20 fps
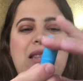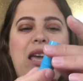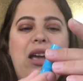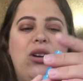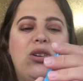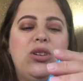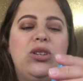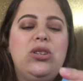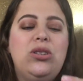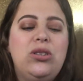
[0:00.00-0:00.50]
They
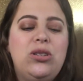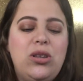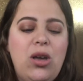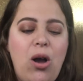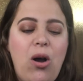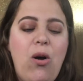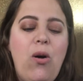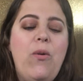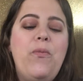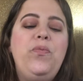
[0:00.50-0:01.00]
are
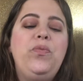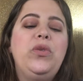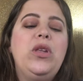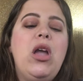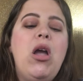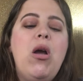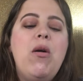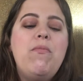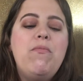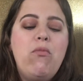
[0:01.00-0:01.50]
so
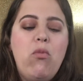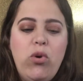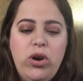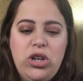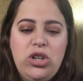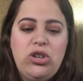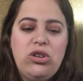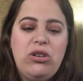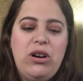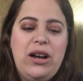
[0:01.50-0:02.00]

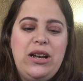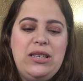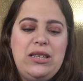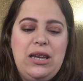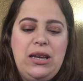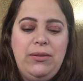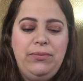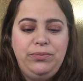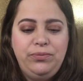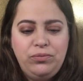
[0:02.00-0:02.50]

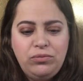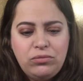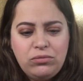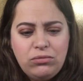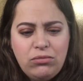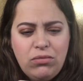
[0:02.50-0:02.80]
moisturizing.